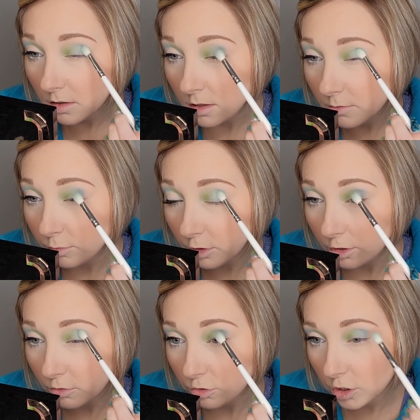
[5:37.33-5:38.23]
the
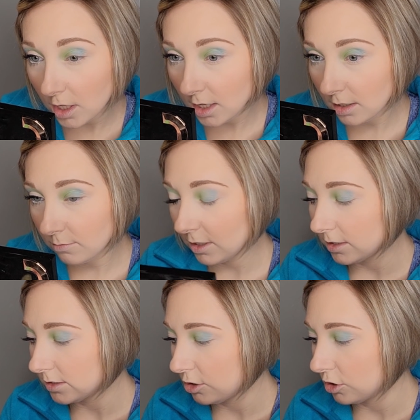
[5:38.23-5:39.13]
blue shade
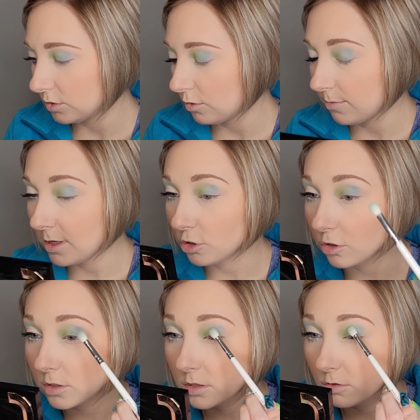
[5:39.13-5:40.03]
because I just want to make sure
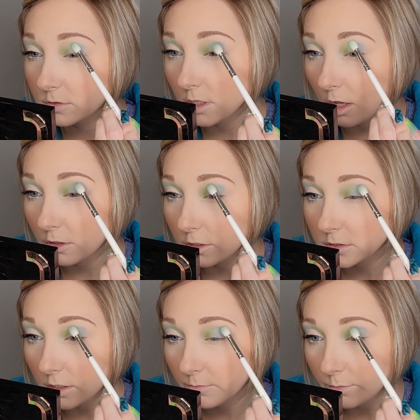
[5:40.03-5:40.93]
that those colors
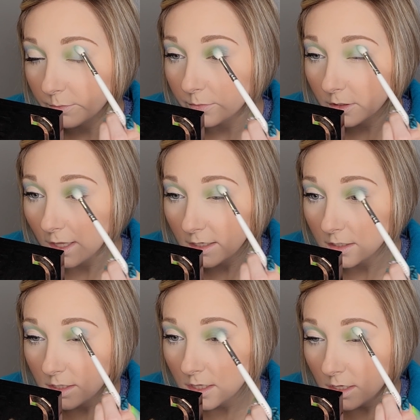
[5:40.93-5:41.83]
are
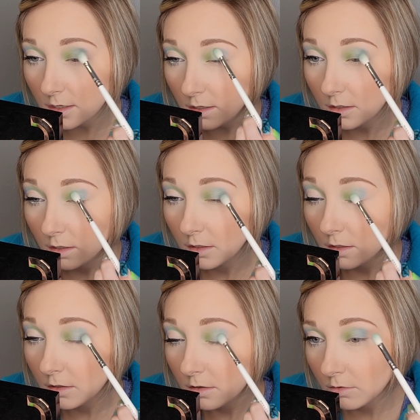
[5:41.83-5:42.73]
blending
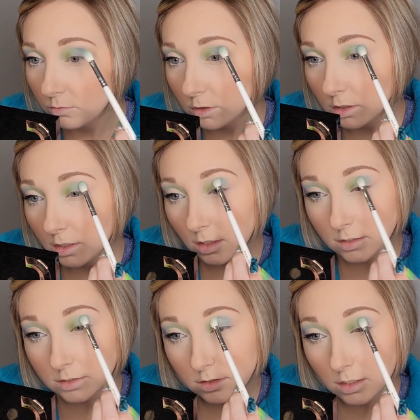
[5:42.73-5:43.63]
really
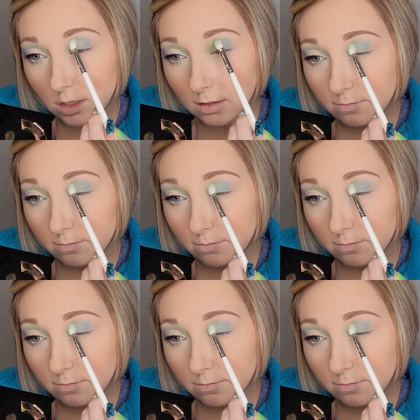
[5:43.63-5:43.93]
nicely.